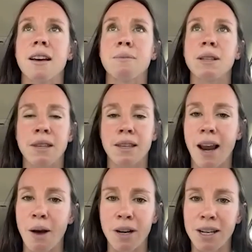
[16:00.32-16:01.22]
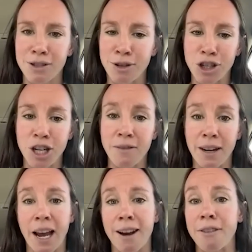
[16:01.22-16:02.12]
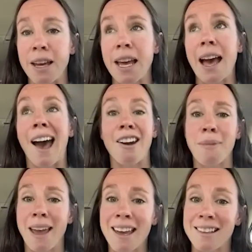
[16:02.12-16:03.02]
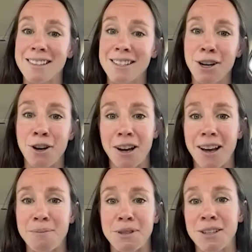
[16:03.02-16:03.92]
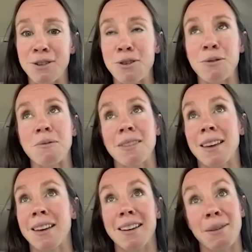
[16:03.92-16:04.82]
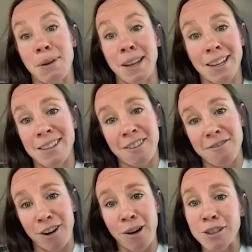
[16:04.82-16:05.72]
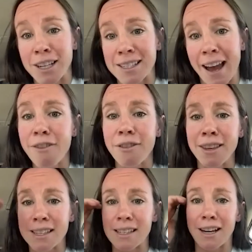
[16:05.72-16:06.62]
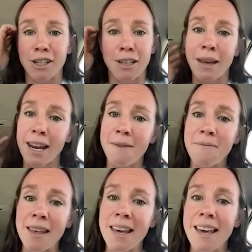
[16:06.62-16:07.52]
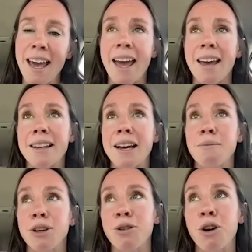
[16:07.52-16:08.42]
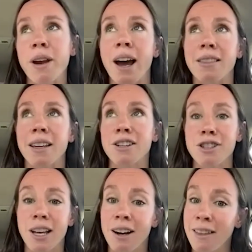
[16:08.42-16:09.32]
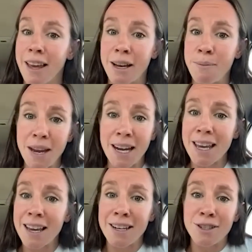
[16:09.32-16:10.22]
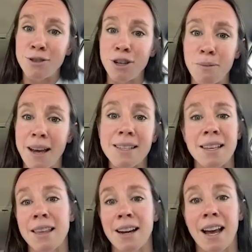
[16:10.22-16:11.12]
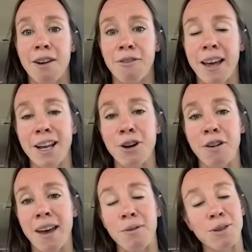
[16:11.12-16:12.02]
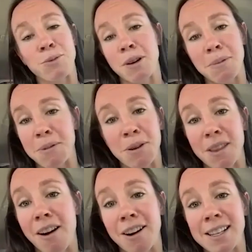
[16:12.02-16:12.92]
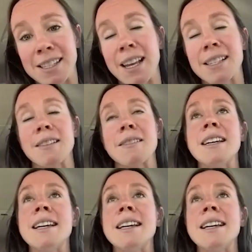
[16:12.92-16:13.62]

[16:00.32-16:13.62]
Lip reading: something that I wanted to achieve and kind of out of my hands, up to the opinions of our coaching staff and the selection committee. And, going out there and just kind of like competing and doing your best and then kind of letting go of that was one of the hardest things. And,